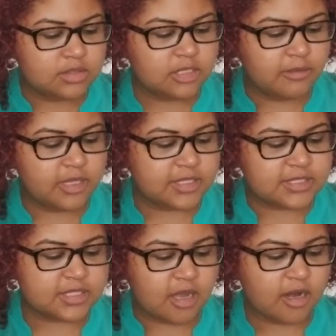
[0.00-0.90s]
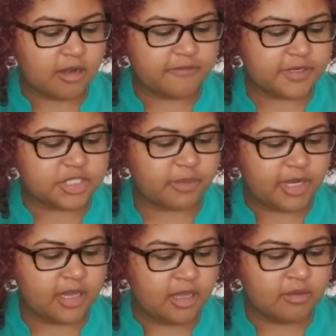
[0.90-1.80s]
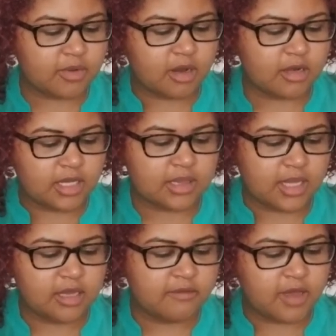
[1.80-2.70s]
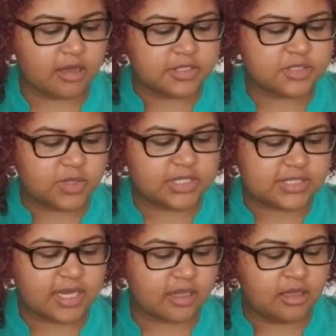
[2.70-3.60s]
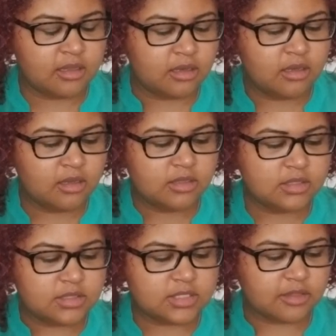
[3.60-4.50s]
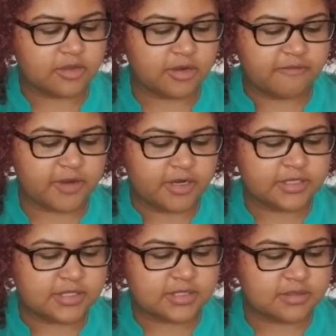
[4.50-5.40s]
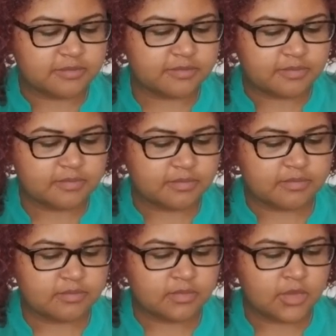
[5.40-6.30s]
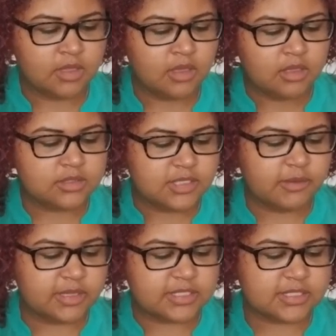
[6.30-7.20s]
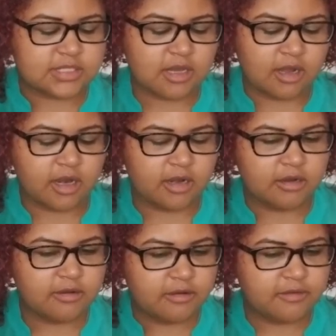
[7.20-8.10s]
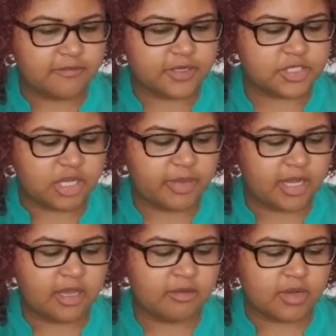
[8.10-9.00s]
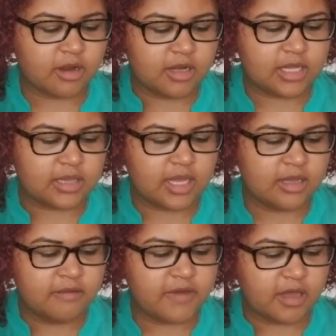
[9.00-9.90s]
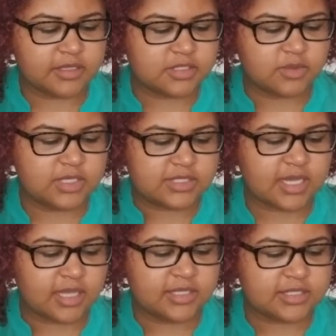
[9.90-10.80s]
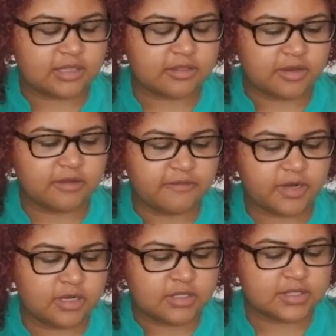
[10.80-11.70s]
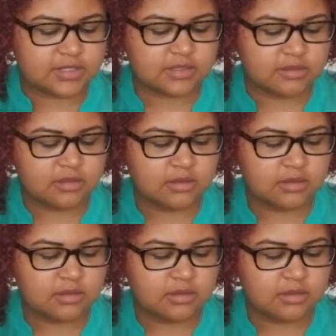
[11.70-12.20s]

Climb up a star for Gemini regarding love, August 22nd to the 31st. Tell me about the star for Gemini regarding love, August 22nd to the 31st.